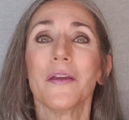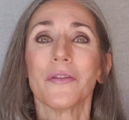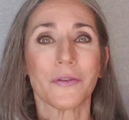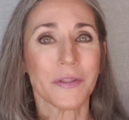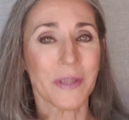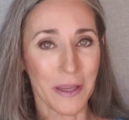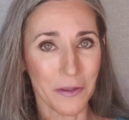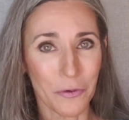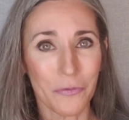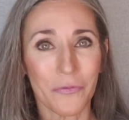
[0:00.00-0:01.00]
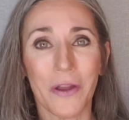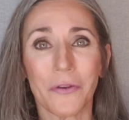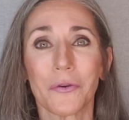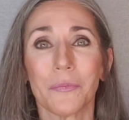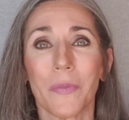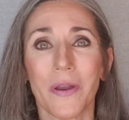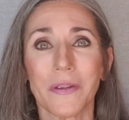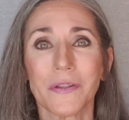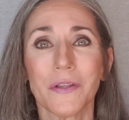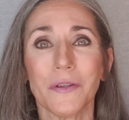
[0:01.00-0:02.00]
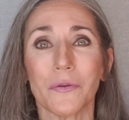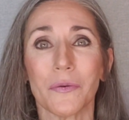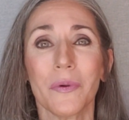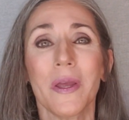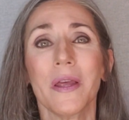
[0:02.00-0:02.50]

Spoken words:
They're saying their final goodbyes to you.